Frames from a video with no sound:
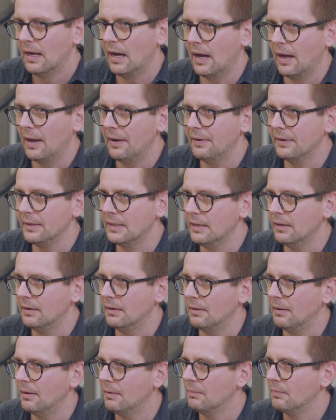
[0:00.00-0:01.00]
and
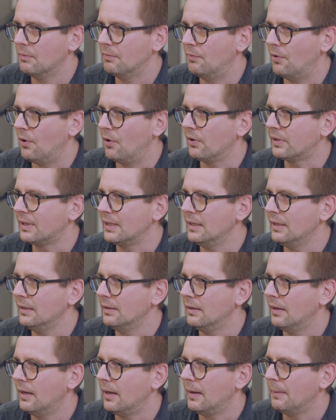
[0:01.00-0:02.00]
in work
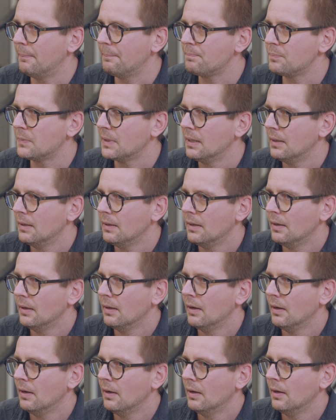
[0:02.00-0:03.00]
in
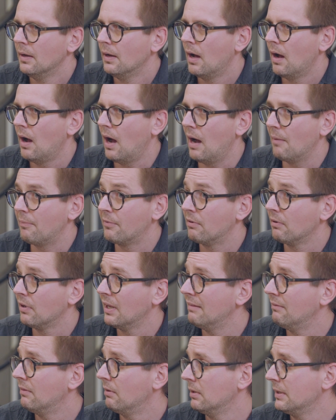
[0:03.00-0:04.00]
upper
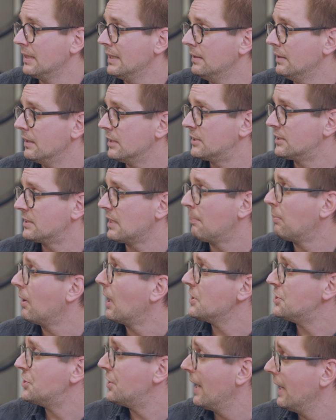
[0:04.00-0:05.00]
level in a
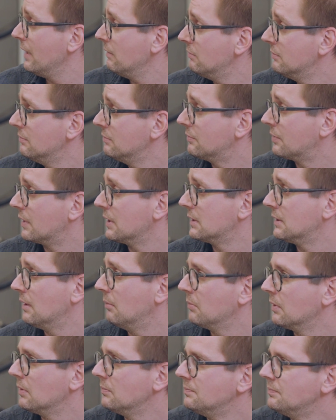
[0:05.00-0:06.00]
supply chain, for mm-hmm.
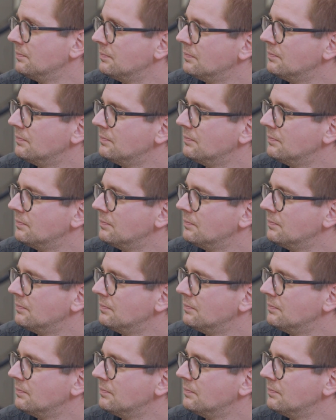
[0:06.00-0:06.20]
example.